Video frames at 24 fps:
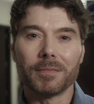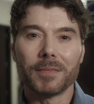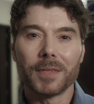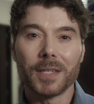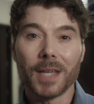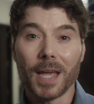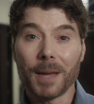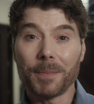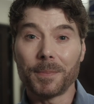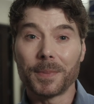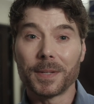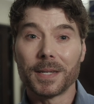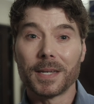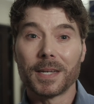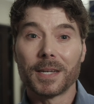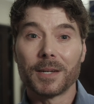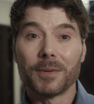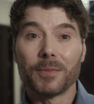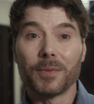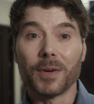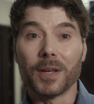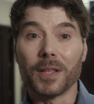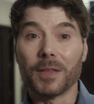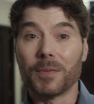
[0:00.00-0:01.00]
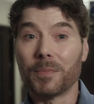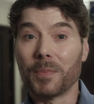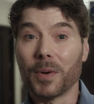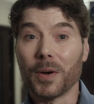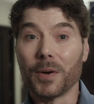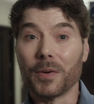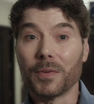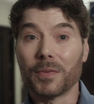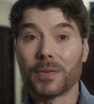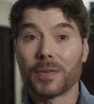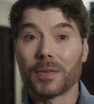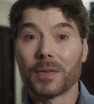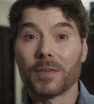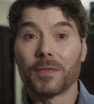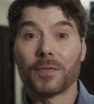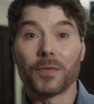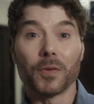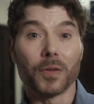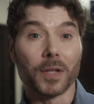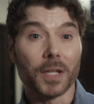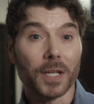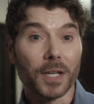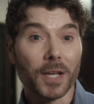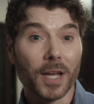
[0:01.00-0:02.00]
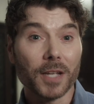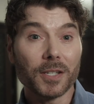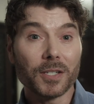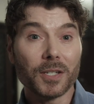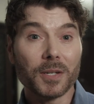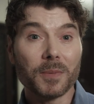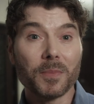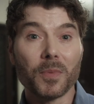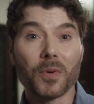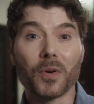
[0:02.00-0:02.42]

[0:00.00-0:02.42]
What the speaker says: Yep, with both fully custom